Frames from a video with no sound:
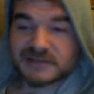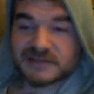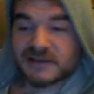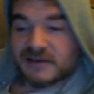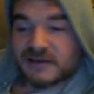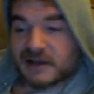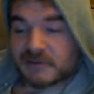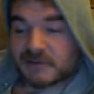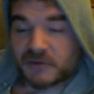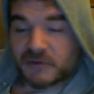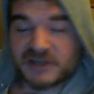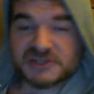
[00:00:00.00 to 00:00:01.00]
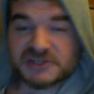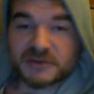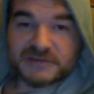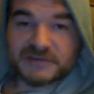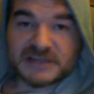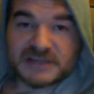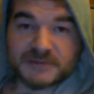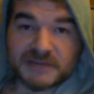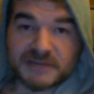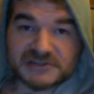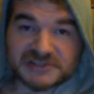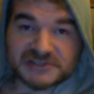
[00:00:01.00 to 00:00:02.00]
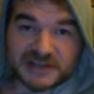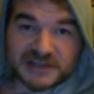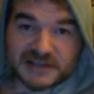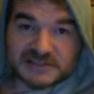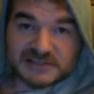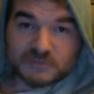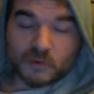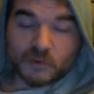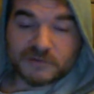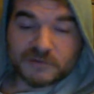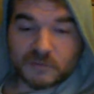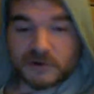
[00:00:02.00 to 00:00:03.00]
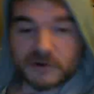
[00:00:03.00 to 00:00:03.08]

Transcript: And I'm going to read you what the Facebook message says, word for word.